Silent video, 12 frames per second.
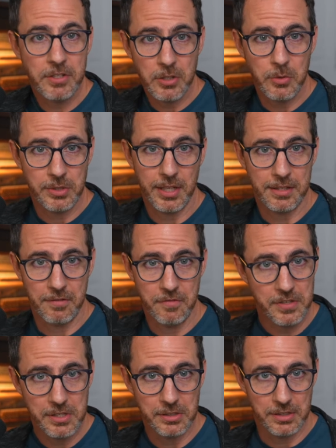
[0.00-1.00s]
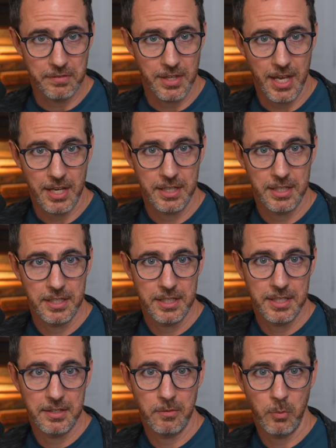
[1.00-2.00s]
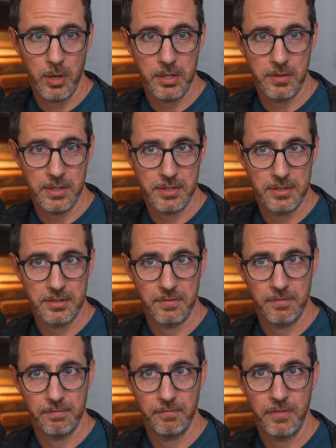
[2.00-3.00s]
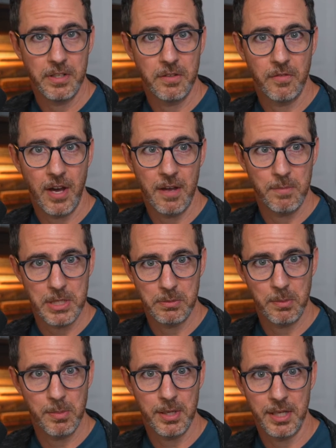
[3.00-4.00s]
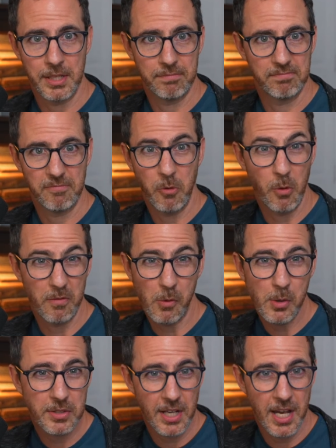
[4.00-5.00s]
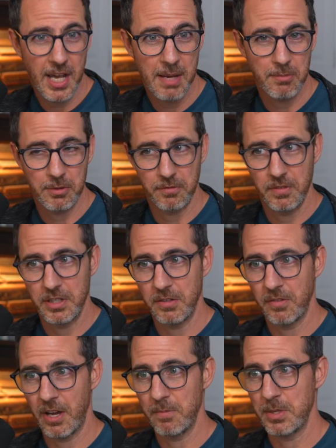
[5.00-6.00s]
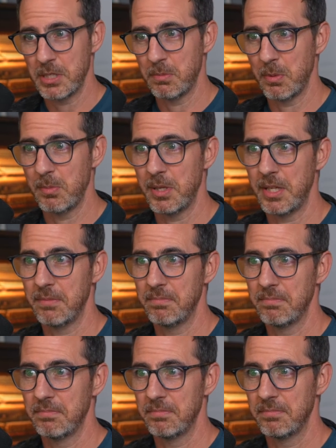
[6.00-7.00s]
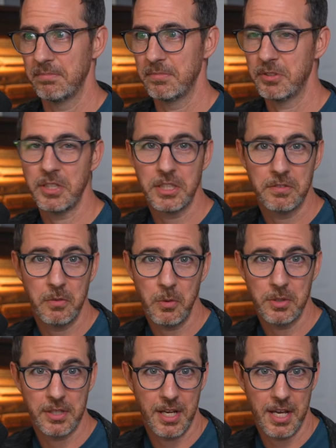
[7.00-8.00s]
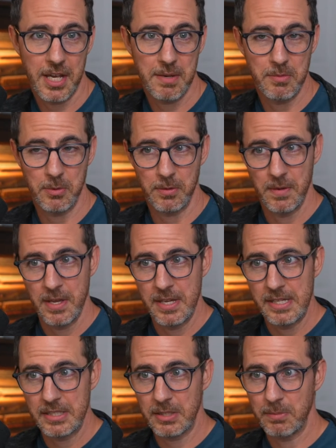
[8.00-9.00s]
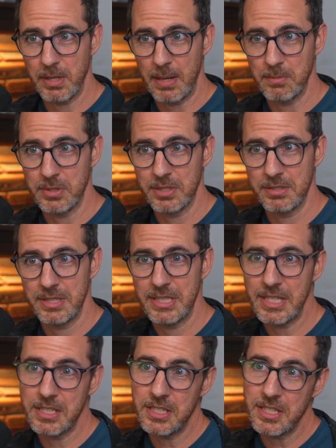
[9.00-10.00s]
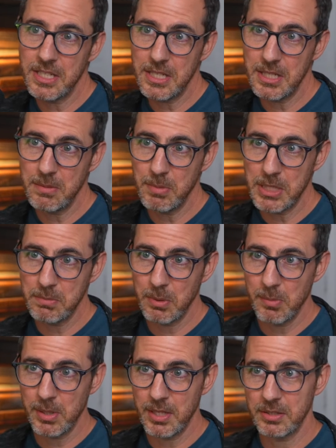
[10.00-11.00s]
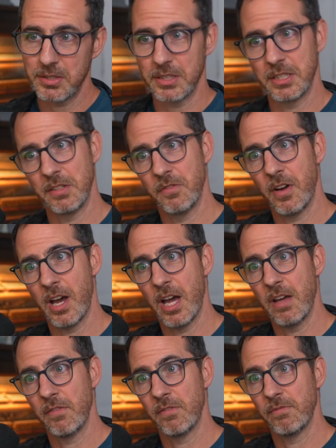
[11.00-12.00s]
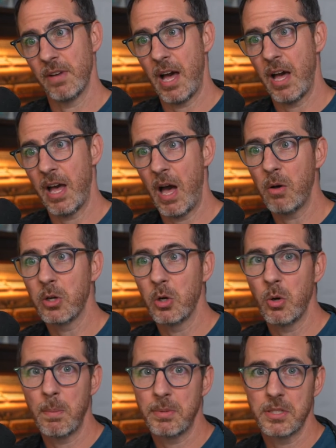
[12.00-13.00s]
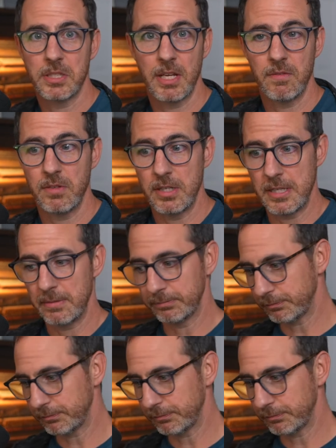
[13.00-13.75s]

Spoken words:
always liked the feel of that, whether it's 55 beats per minute 4/4 time or 55 beats per minute 6/4 time, or sometimes 60 beats per minute, 65. I'll go up to 70.